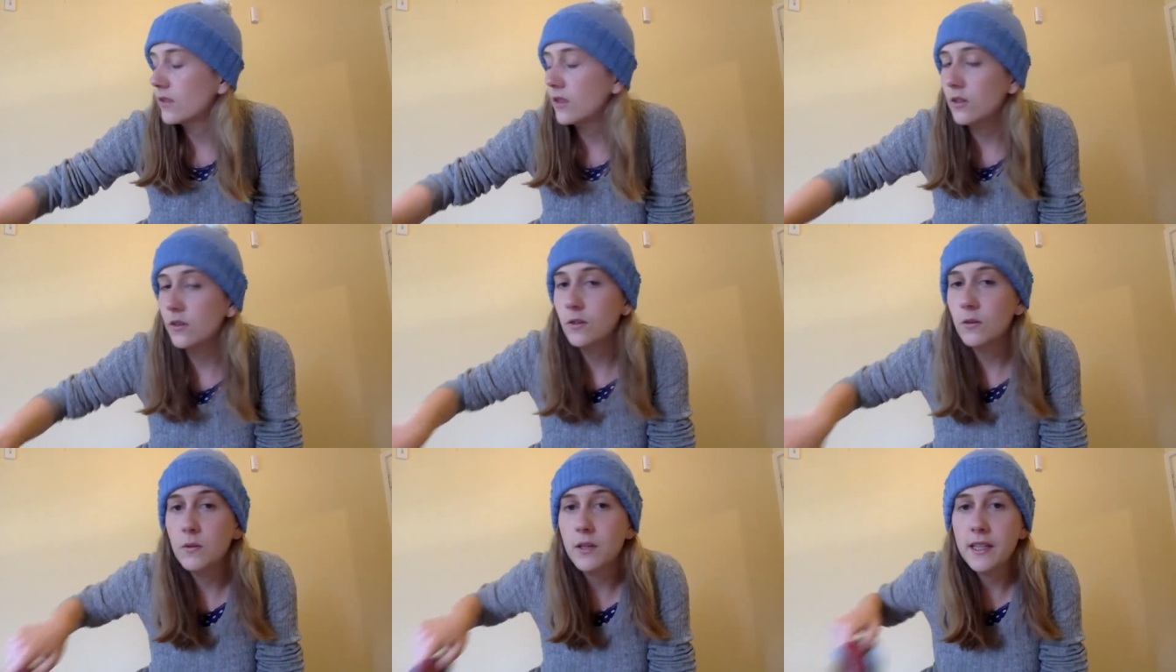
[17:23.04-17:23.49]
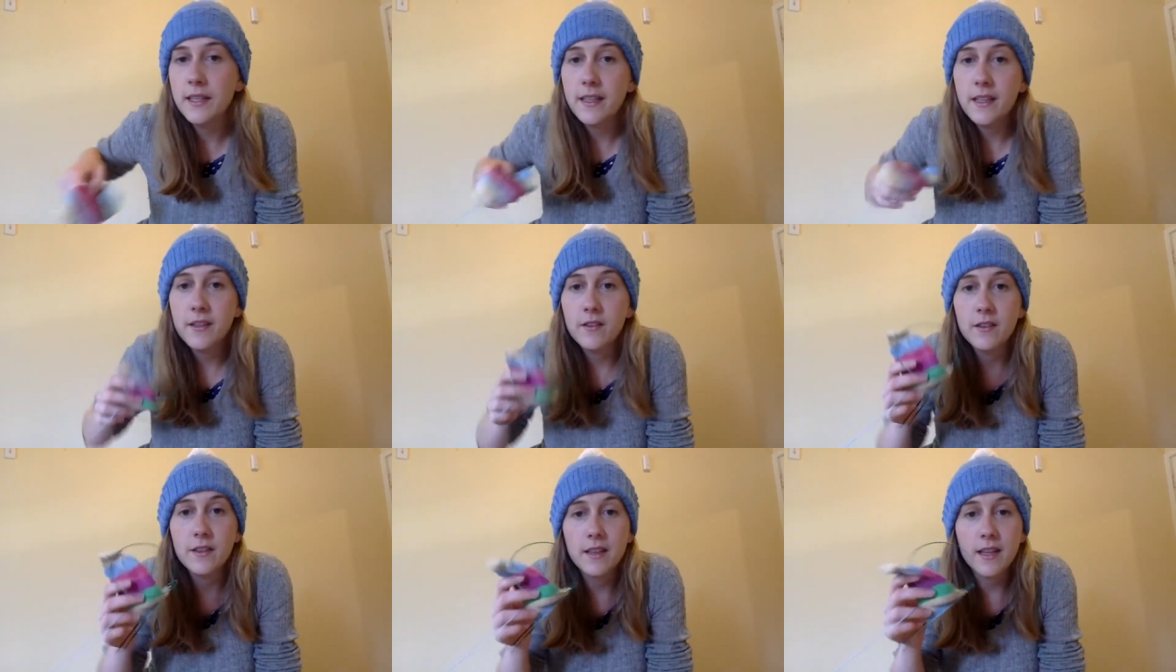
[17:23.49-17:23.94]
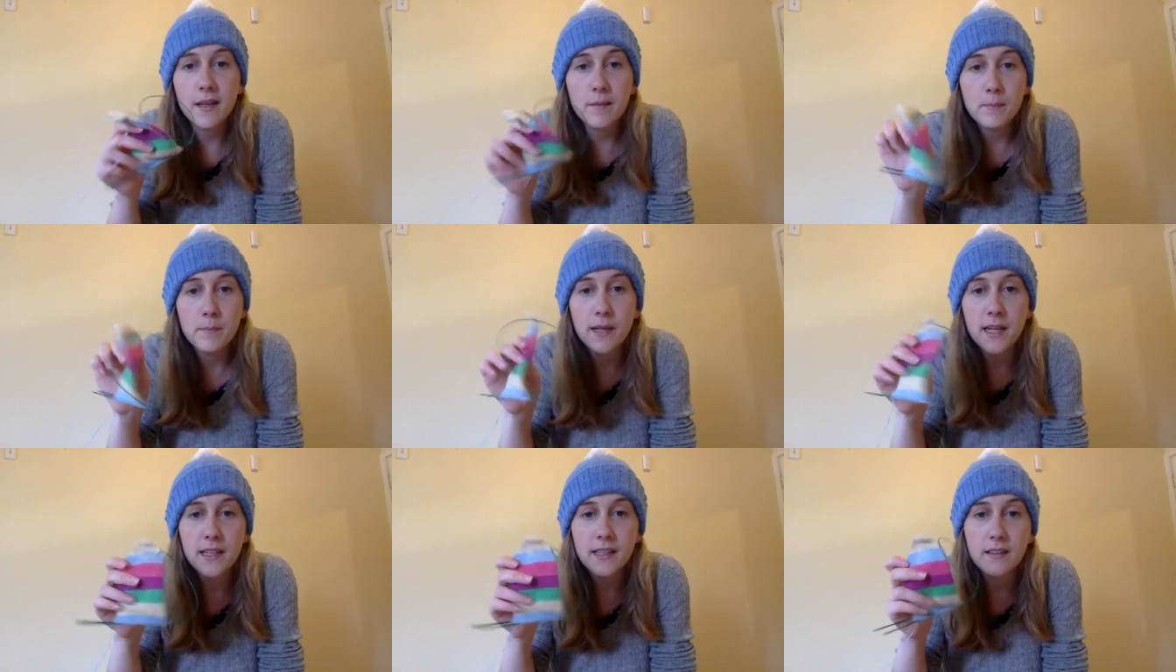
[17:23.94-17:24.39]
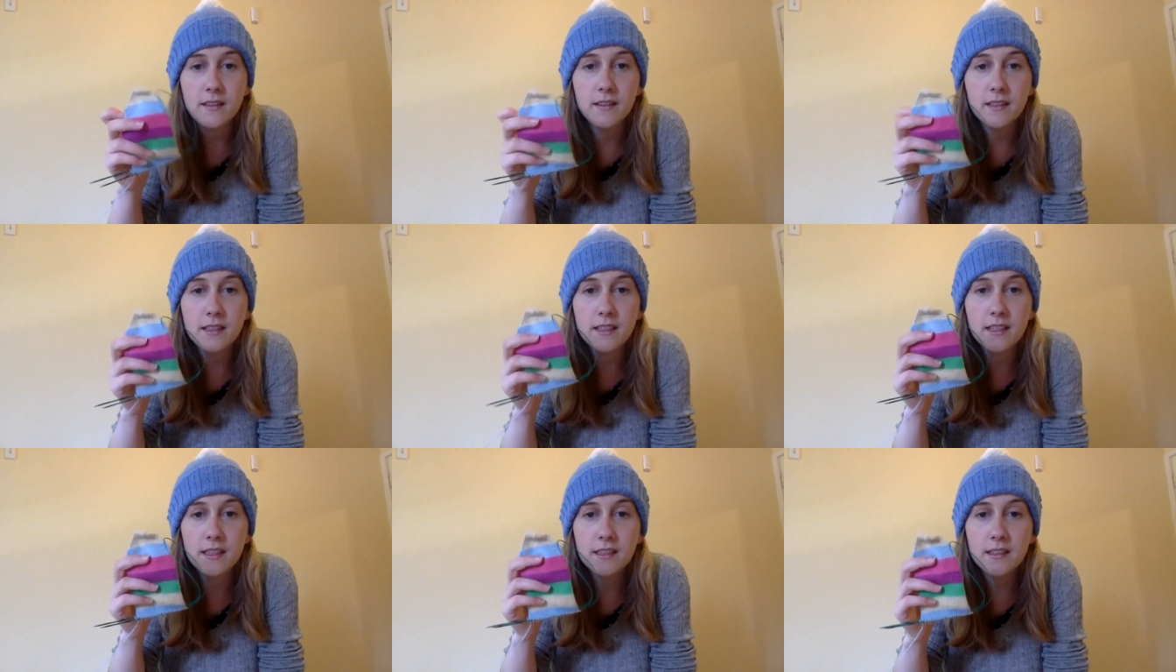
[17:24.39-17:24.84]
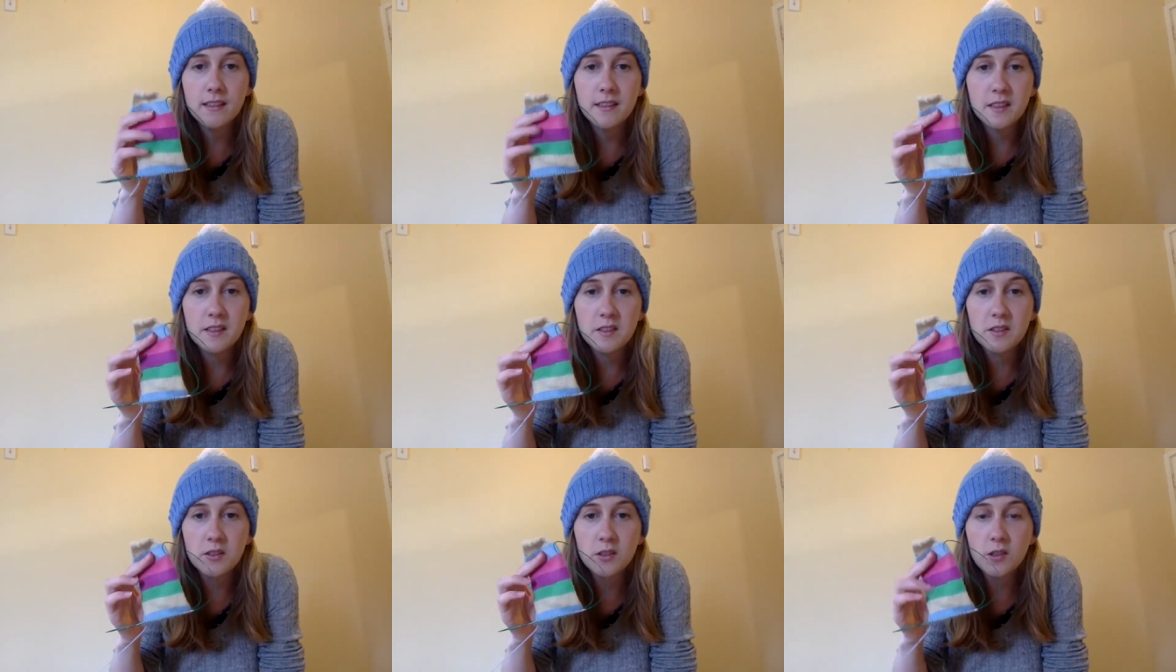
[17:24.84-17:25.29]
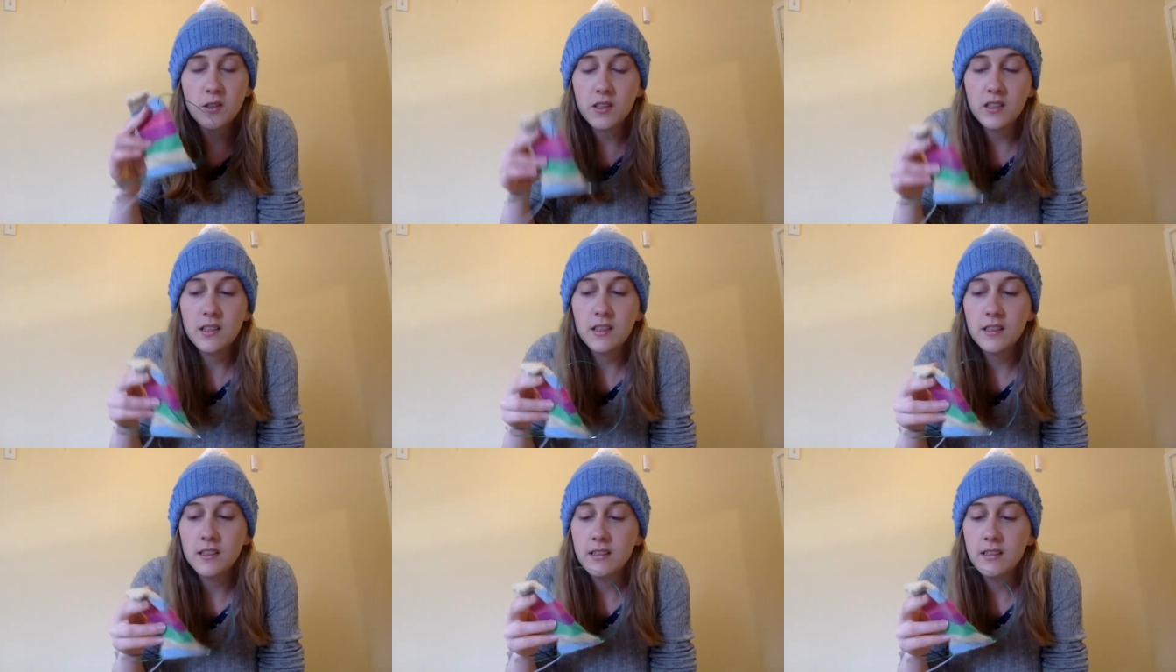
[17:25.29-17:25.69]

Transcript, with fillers: on the way there and that back, I knitted this sock.